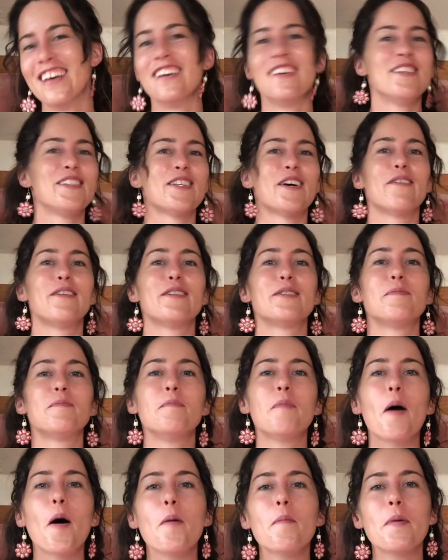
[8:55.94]
So it's
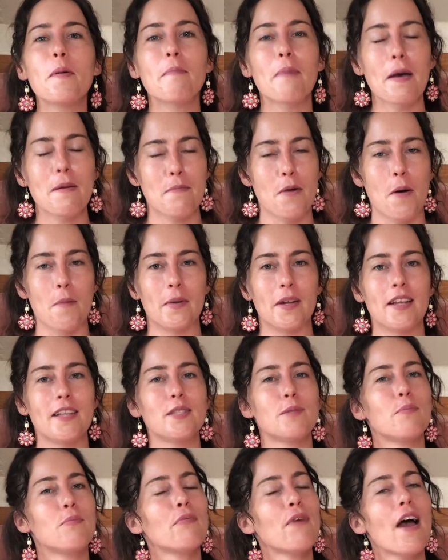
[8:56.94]
moment by moment,
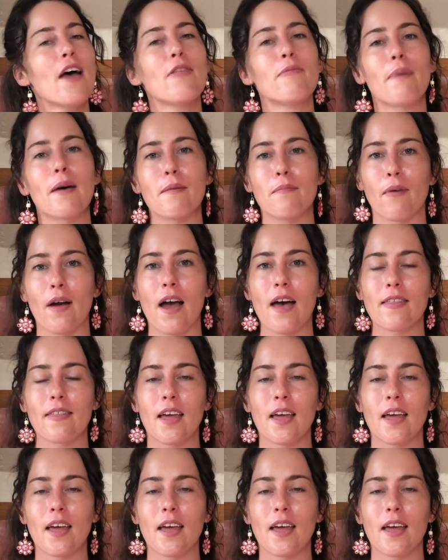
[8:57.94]
it's breath by breath.